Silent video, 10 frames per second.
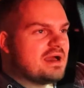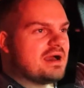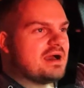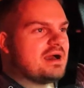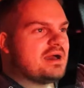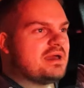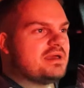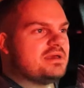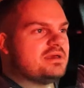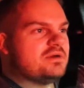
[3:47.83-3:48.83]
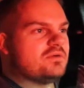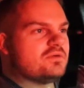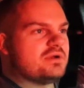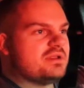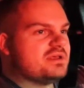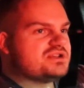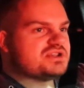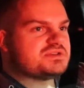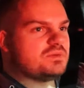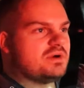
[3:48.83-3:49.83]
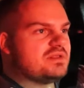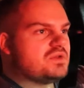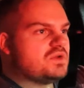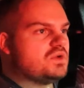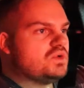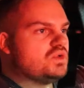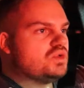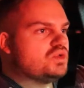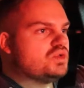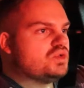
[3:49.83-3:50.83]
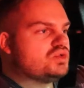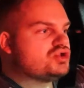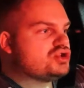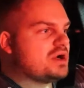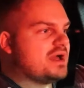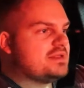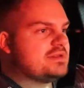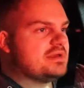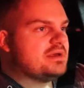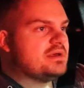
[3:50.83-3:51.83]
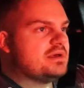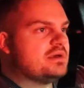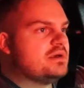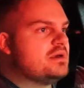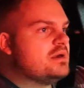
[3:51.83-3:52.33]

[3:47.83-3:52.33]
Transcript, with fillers: I really just want to try to